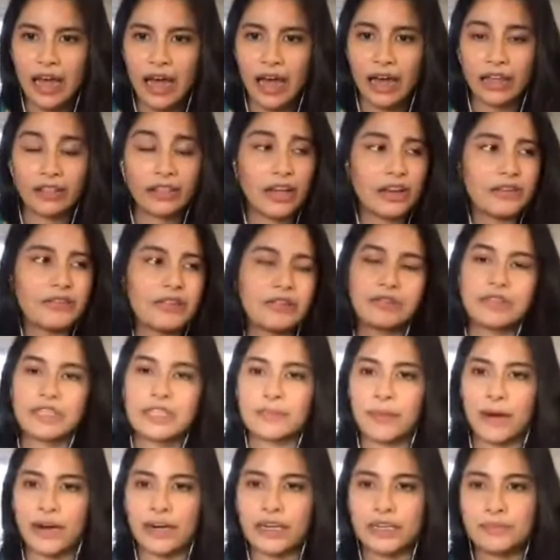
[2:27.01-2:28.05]
A lot of it was
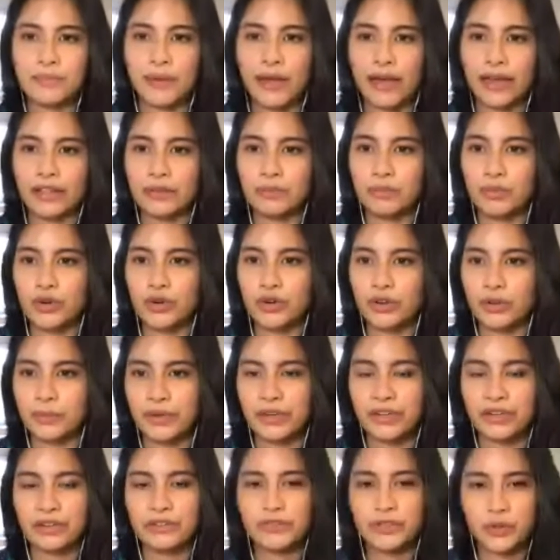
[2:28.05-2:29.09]
sparked by the brutal
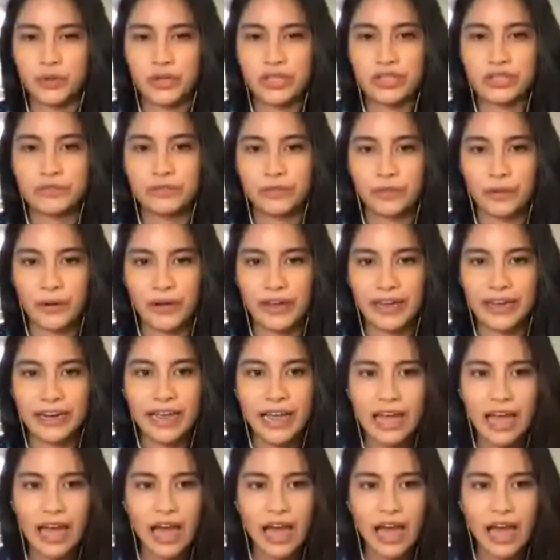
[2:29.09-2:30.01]
murder of George Floyd,